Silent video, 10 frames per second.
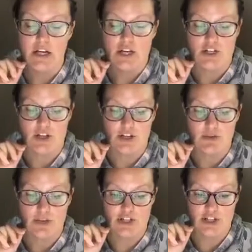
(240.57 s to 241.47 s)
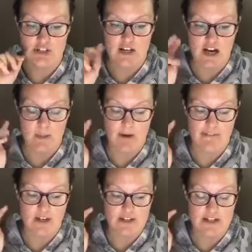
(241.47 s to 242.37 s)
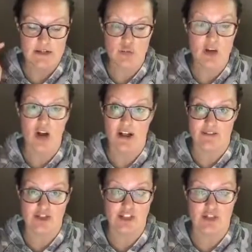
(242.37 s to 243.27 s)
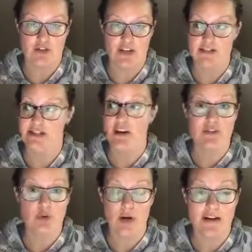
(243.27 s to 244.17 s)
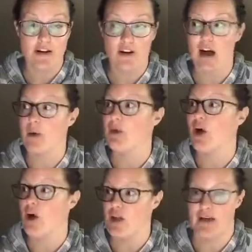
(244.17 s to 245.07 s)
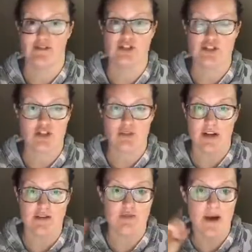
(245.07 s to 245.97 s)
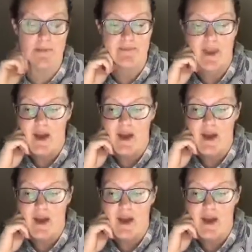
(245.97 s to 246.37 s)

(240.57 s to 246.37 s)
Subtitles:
So here's what we should talk about first is we all have shit show days. Self-created or not, we all have shit show days, right?